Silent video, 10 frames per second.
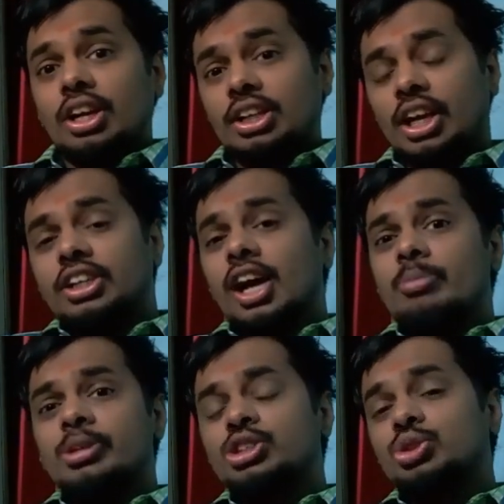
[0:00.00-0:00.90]

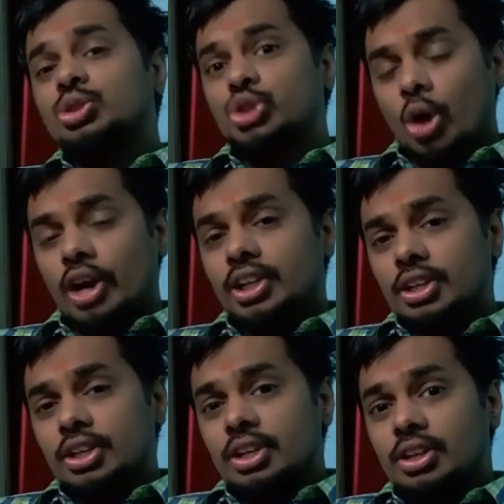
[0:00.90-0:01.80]
Lagna means to
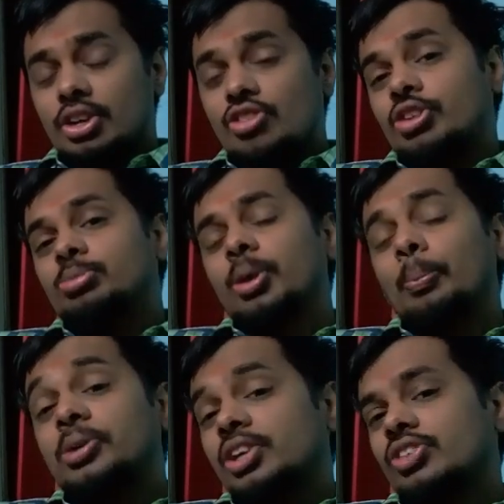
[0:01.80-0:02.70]
join from
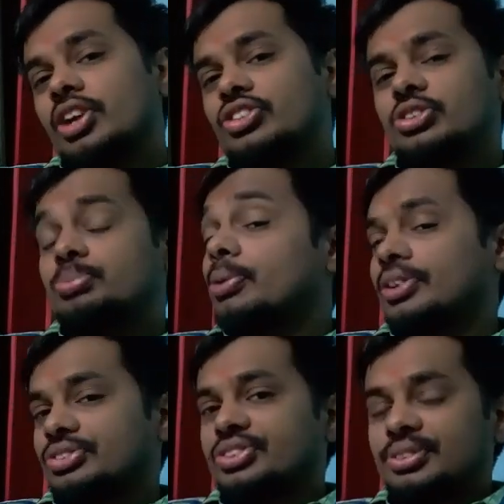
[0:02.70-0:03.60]
the previous
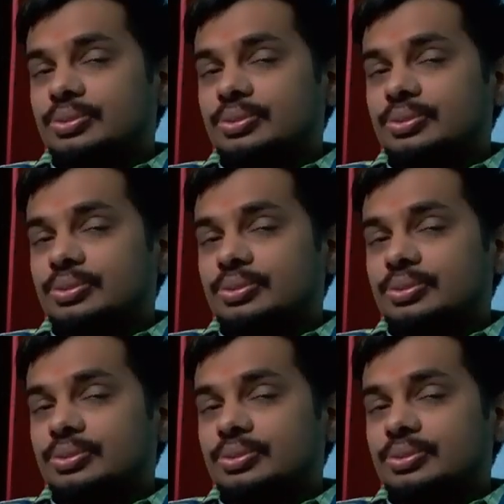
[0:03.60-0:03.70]
birth.